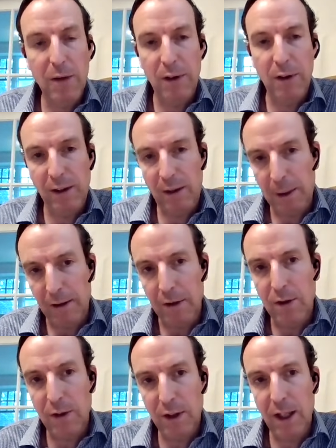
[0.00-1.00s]
If you see something
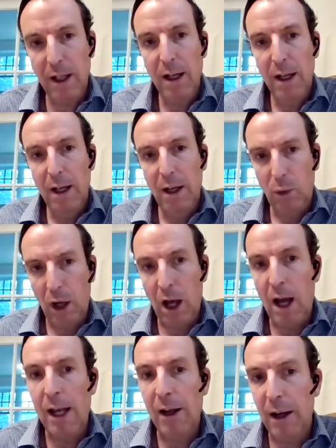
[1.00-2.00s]
interesting,
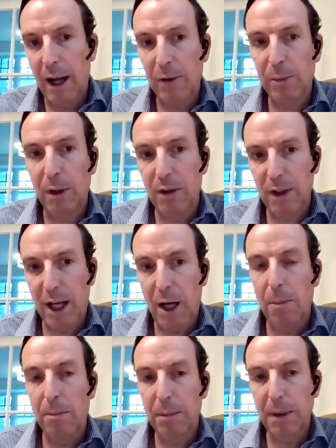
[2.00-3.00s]
relying on experts to
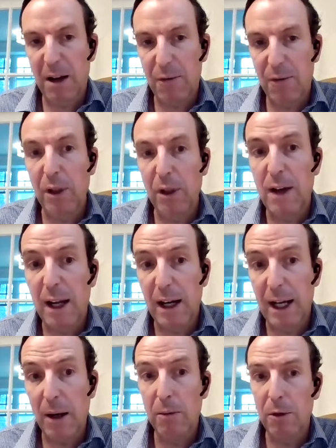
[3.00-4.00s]
help kind of fully vet
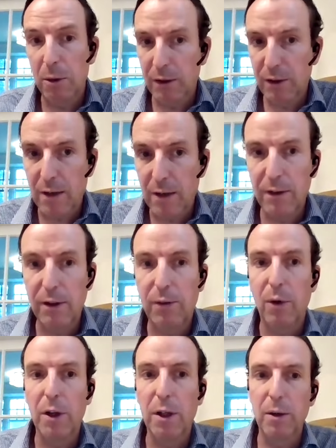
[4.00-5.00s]
it out, do a site visit
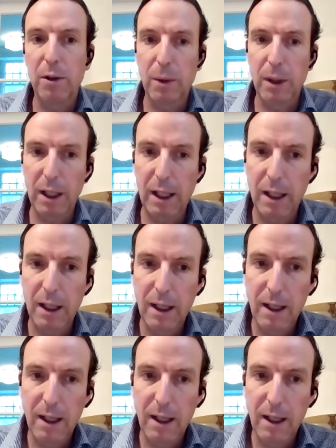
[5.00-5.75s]
for you to really